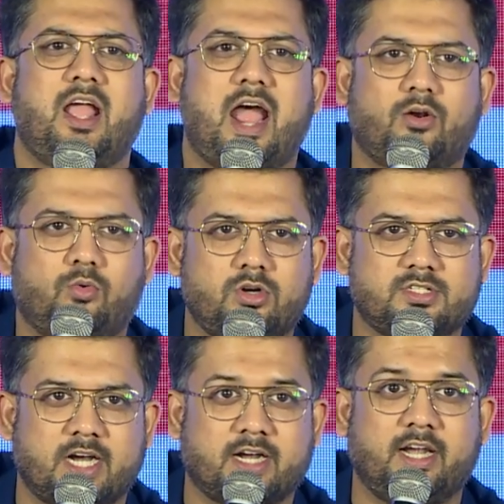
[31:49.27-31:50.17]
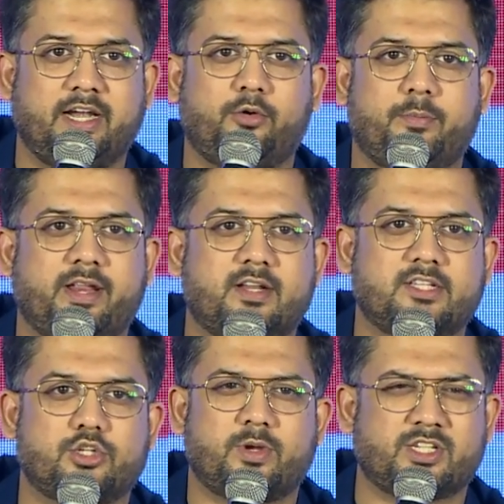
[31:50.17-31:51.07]
I don't want suddenly to be in a
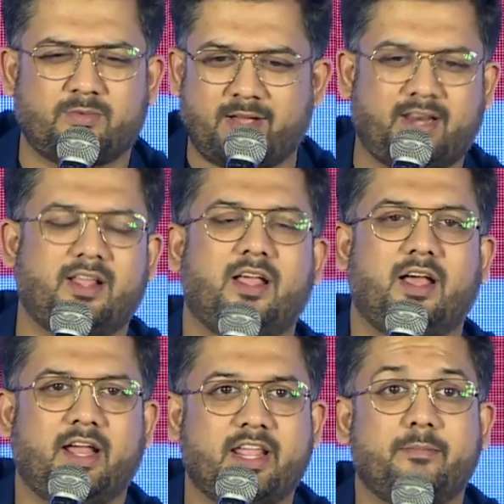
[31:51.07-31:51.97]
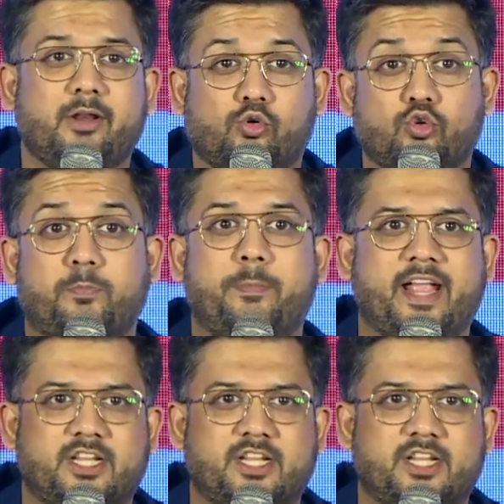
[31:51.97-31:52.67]
situation where, arey, America kuch bech